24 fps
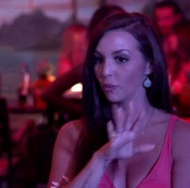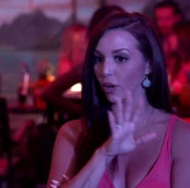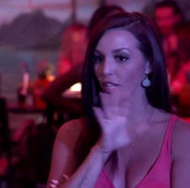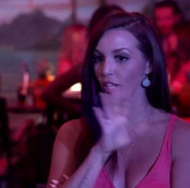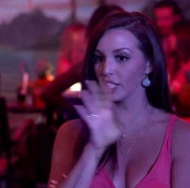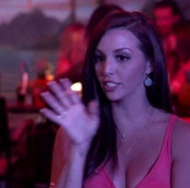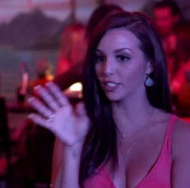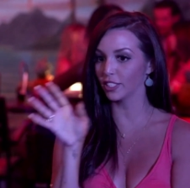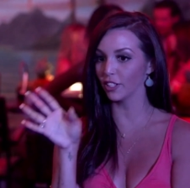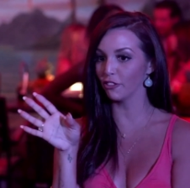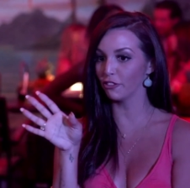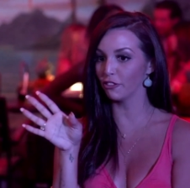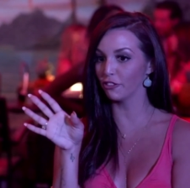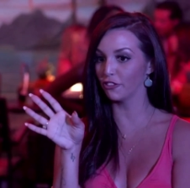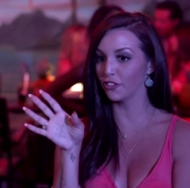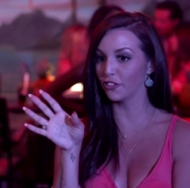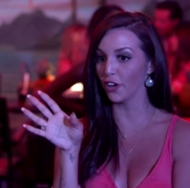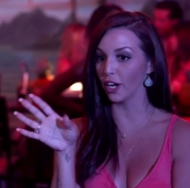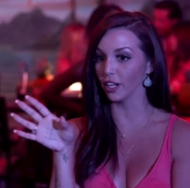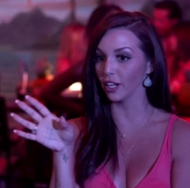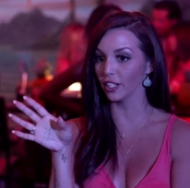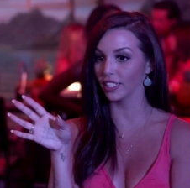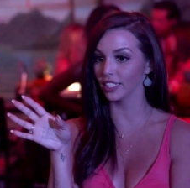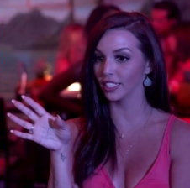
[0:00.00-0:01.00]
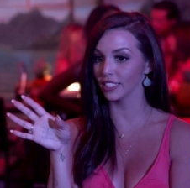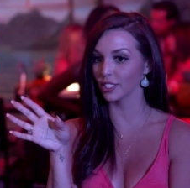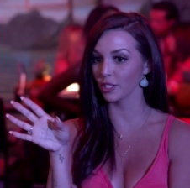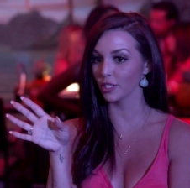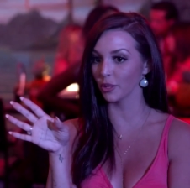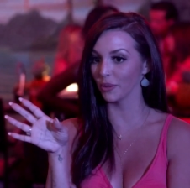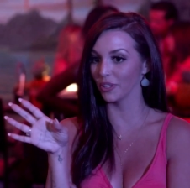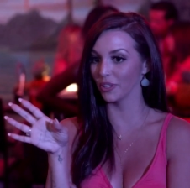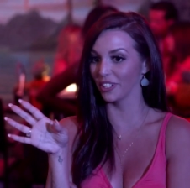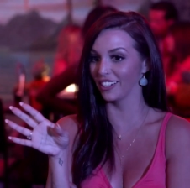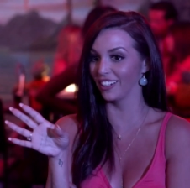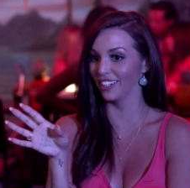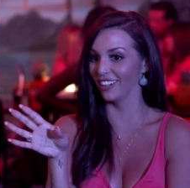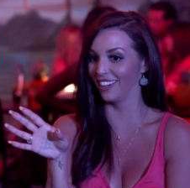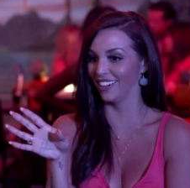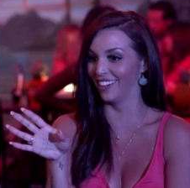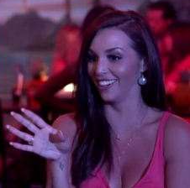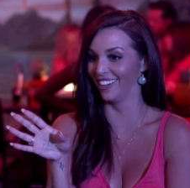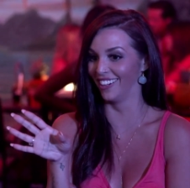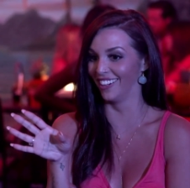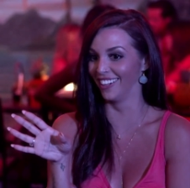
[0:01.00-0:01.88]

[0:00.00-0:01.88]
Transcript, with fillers: What the f is going on?